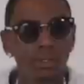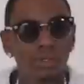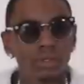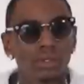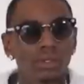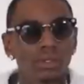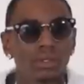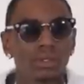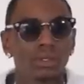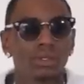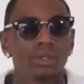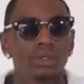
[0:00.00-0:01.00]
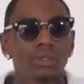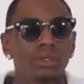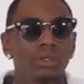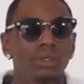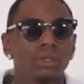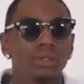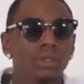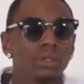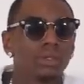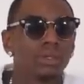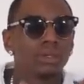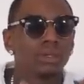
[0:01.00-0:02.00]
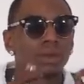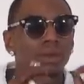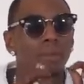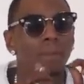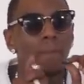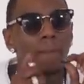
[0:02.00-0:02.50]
No words are spoken by the person on screen.